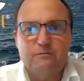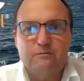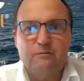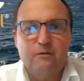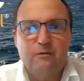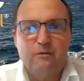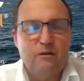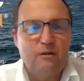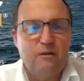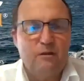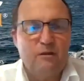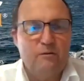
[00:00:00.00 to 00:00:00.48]

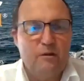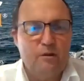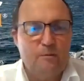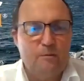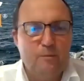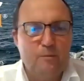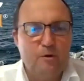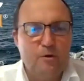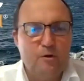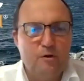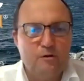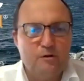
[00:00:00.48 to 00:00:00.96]
considering
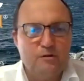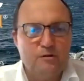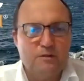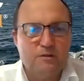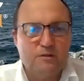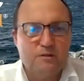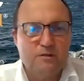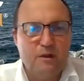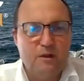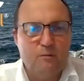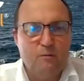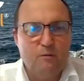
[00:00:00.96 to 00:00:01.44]
the
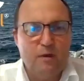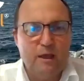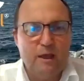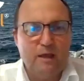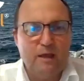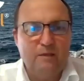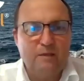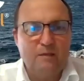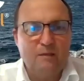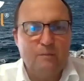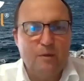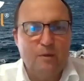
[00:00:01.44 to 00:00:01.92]
purchase and they want to
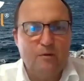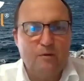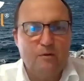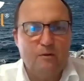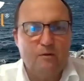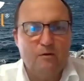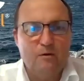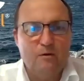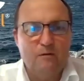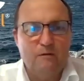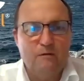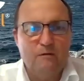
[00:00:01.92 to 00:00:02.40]
get the boat
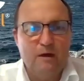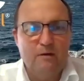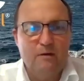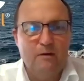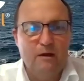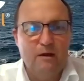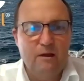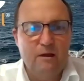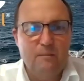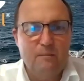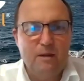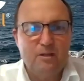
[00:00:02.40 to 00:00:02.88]

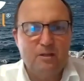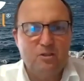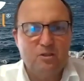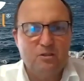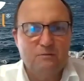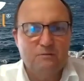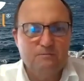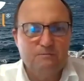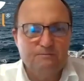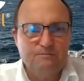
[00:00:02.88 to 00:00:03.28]
surveyed, how much?